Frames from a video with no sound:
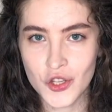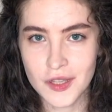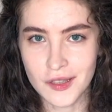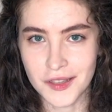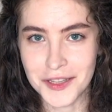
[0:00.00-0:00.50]

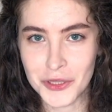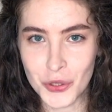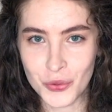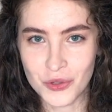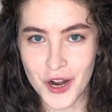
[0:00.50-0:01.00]
season needs its
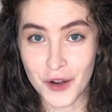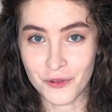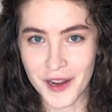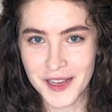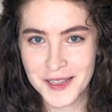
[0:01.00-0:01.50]
own scarf,
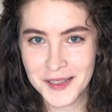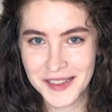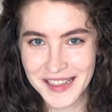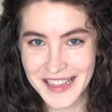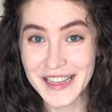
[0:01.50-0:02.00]
right?
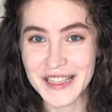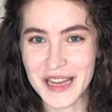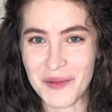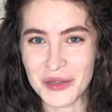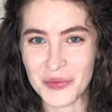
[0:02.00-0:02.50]

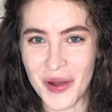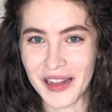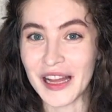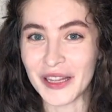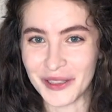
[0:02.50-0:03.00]
Summer's
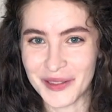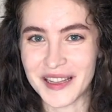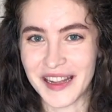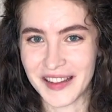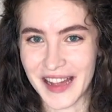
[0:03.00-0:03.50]
one looks like